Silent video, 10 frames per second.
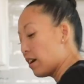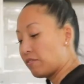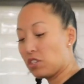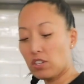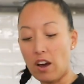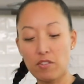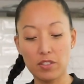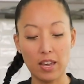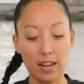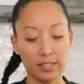I've discovered
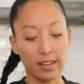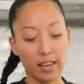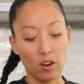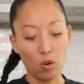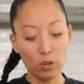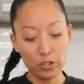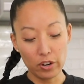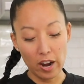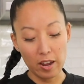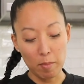that as I get older,
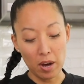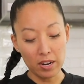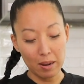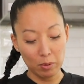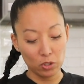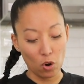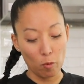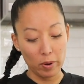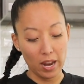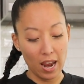I am unable to
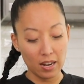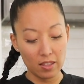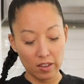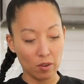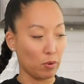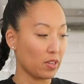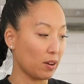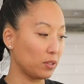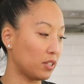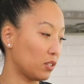open anything
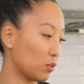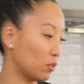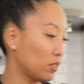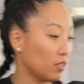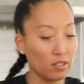without scissors.